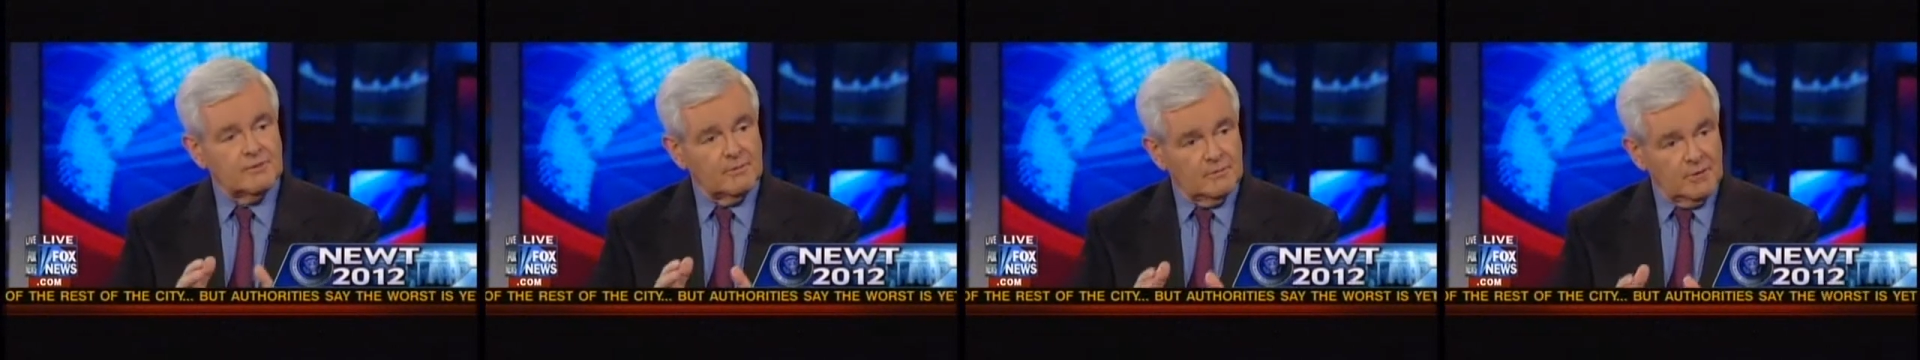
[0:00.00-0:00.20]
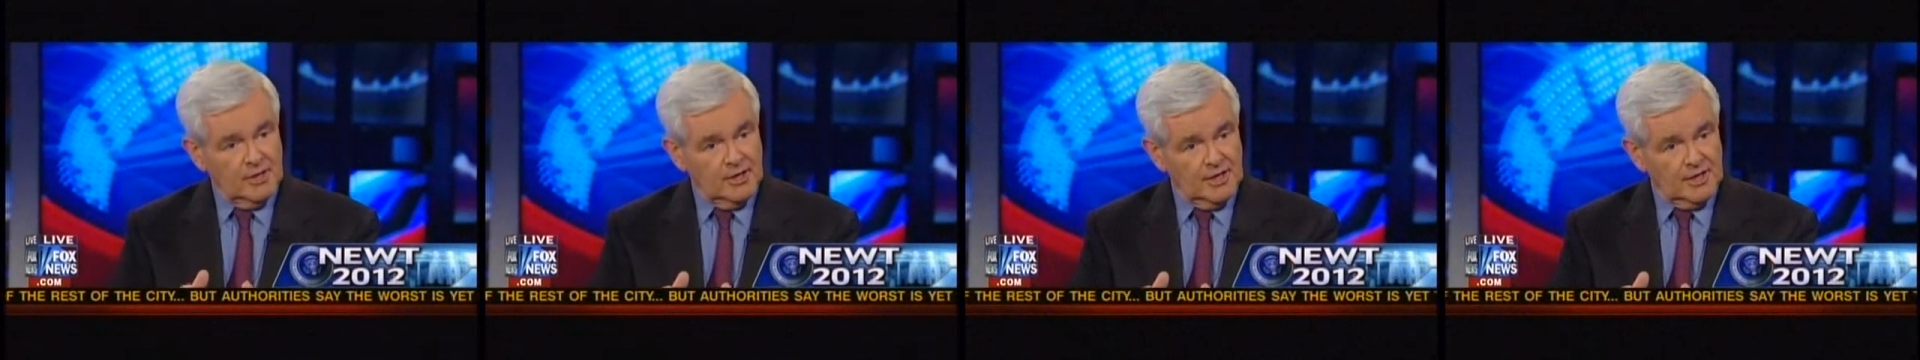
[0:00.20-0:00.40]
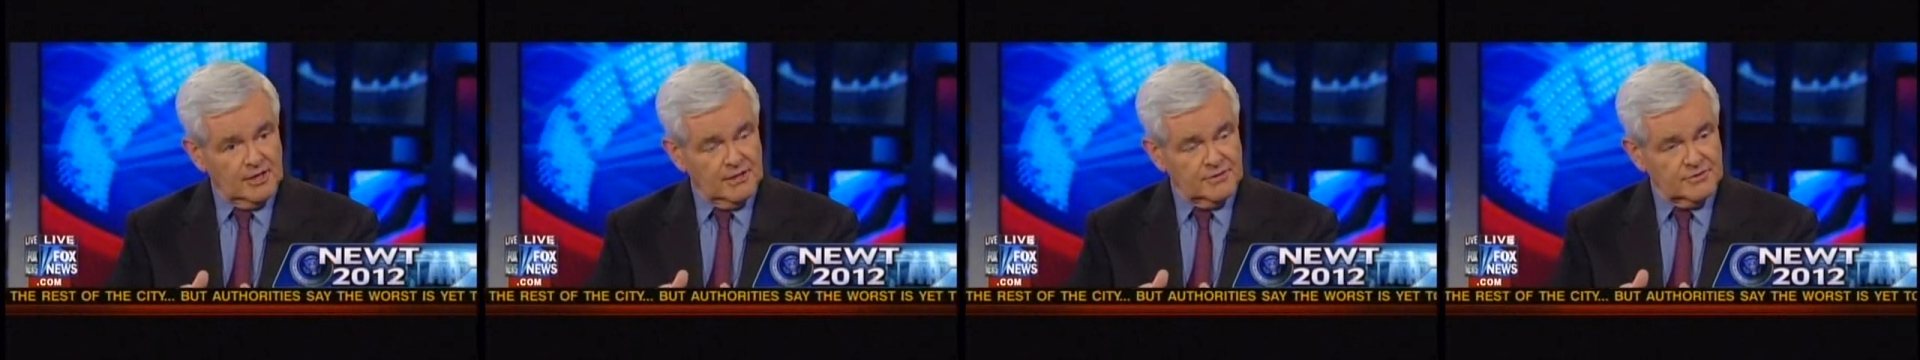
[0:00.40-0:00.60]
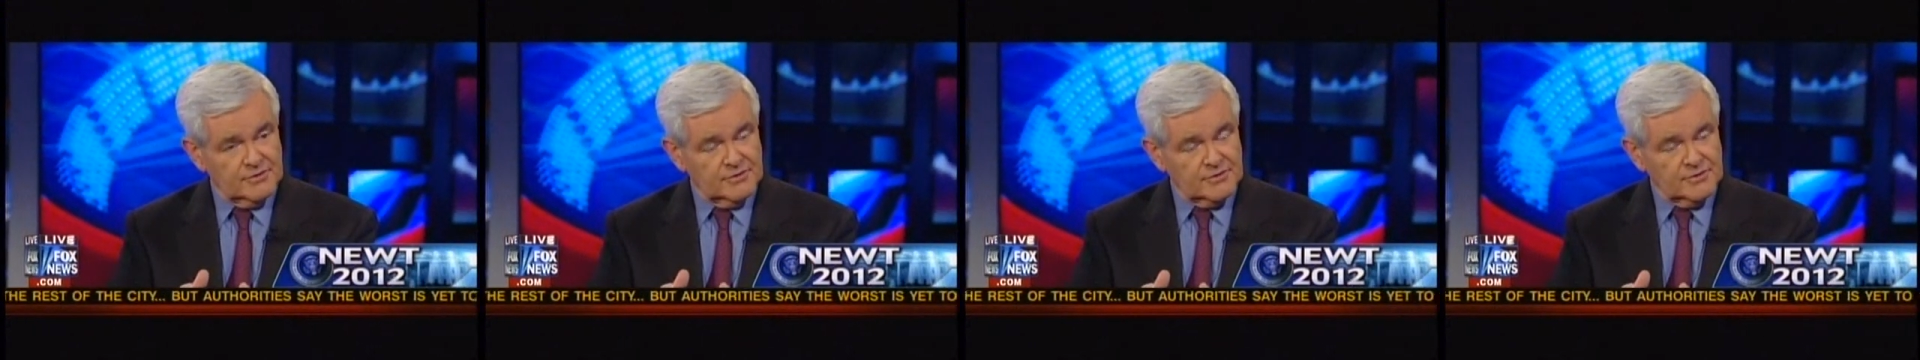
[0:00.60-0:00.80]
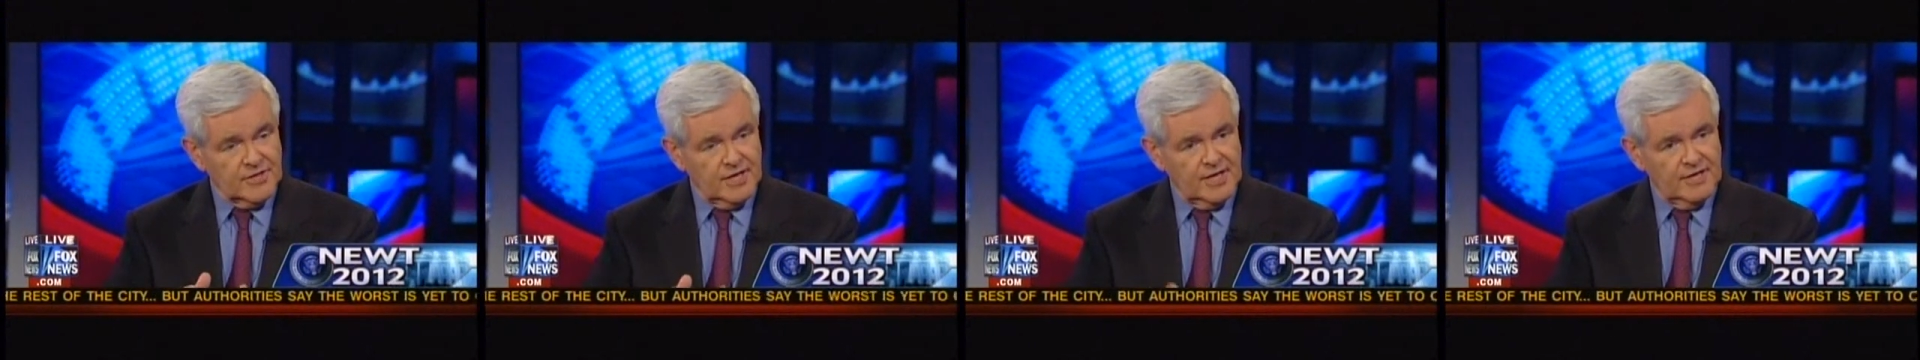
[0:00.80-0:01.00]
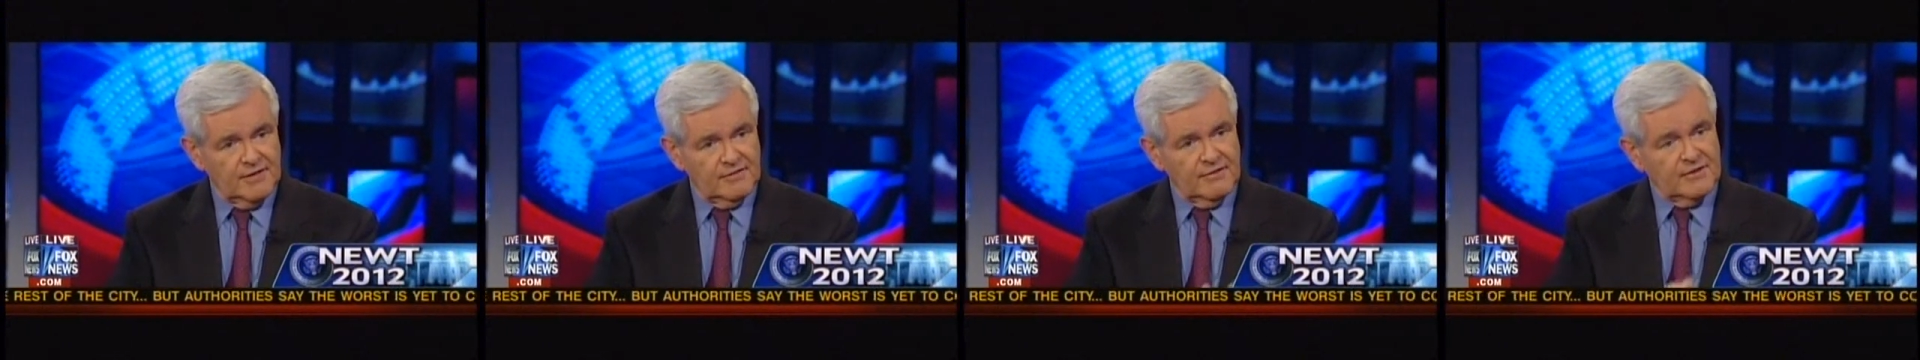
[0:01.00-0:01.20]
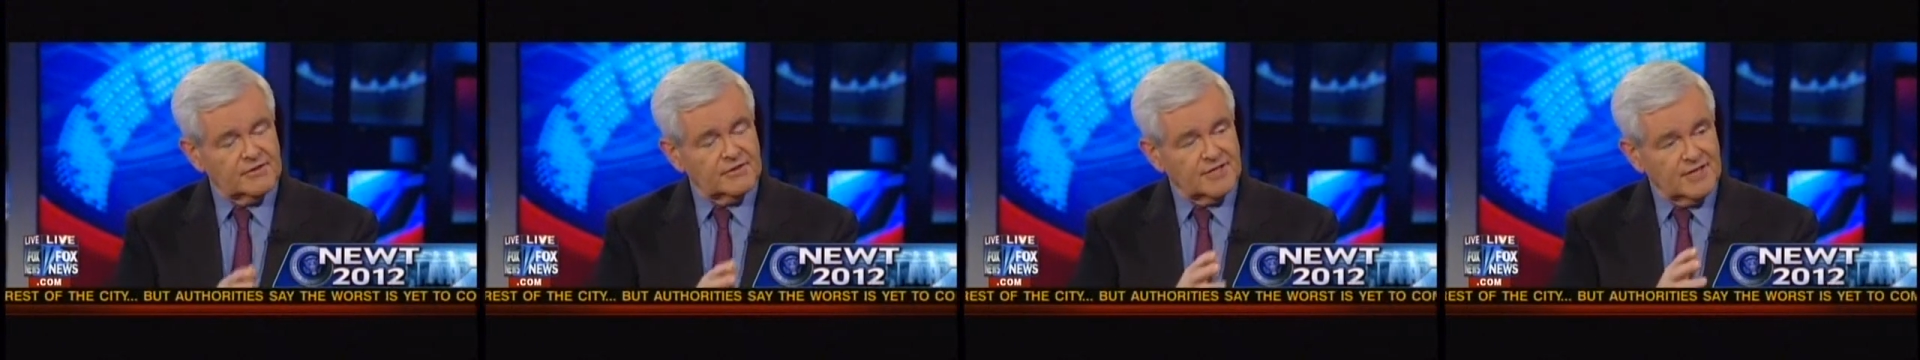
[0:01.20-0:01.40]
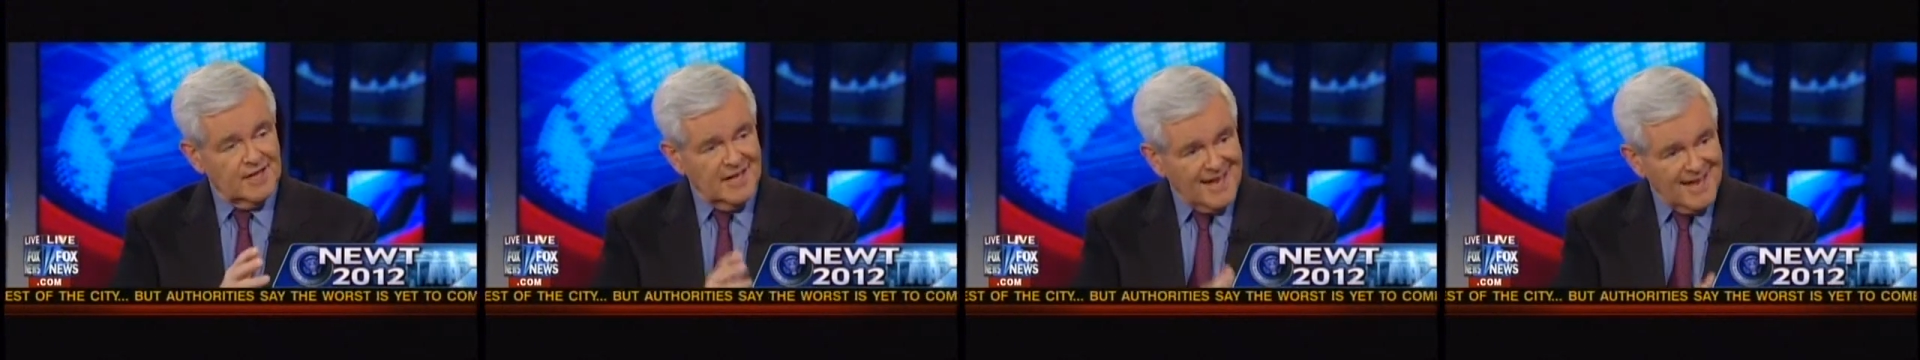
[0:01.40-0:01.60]
Americans deciding that
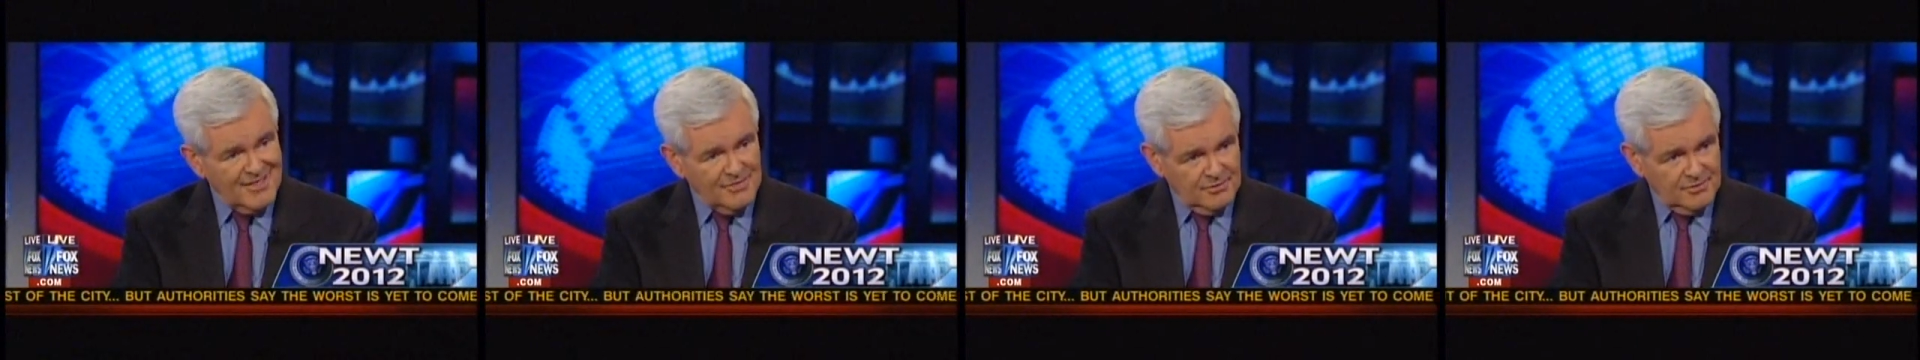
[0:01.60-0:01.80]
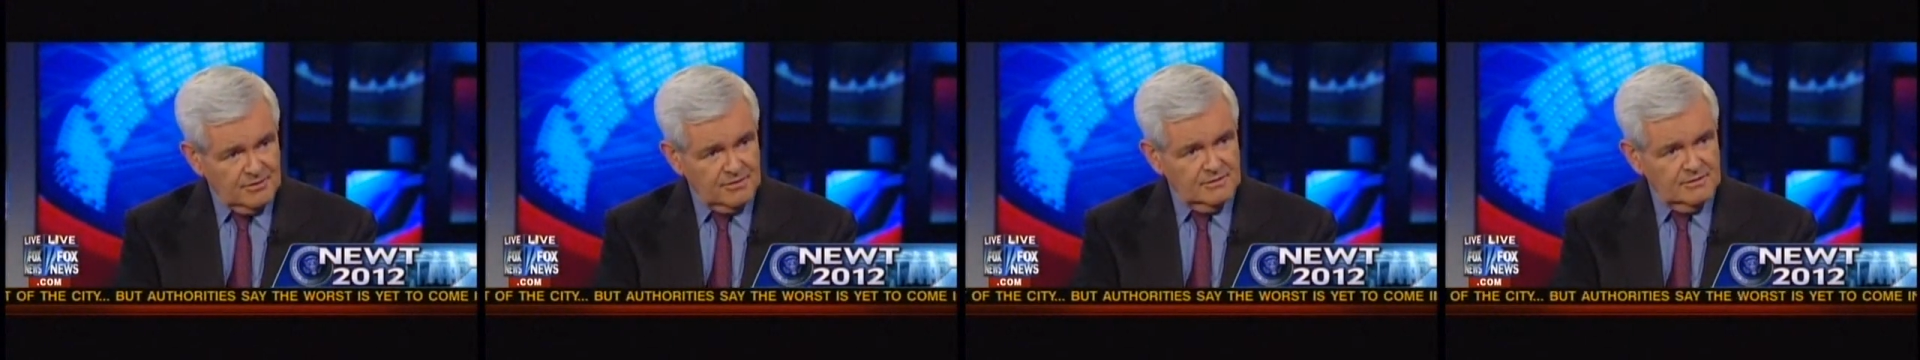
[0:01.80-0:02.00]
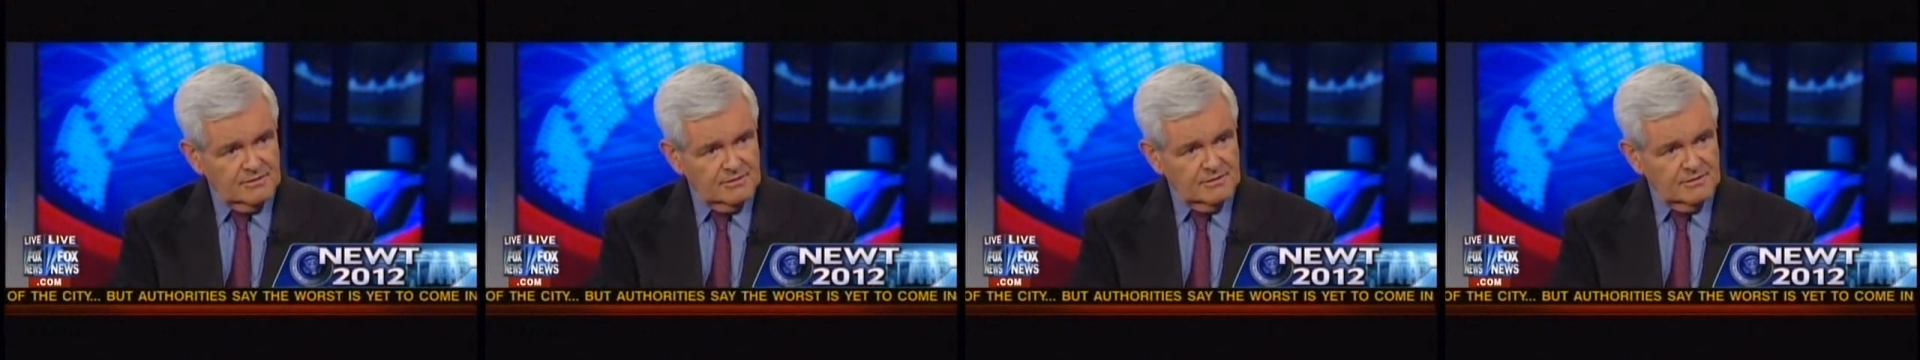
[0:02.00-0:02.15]
together